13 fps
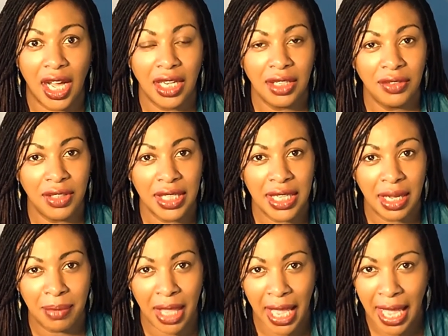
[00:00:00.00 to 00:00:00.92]
I don't think
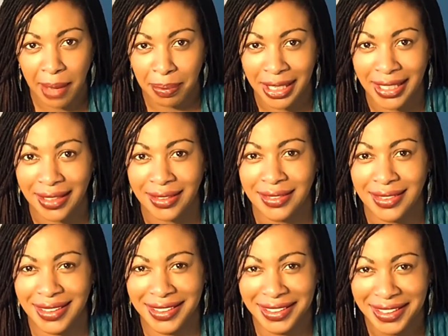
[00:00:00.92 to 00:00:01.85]
I'm that happy.
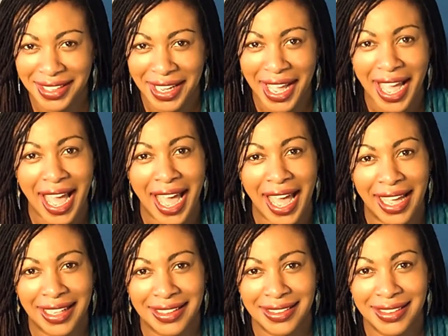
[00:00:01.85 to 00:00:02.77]

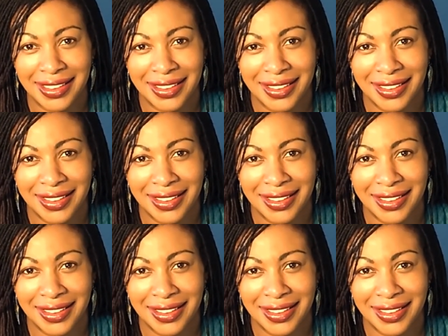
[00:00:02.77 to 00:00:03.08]
And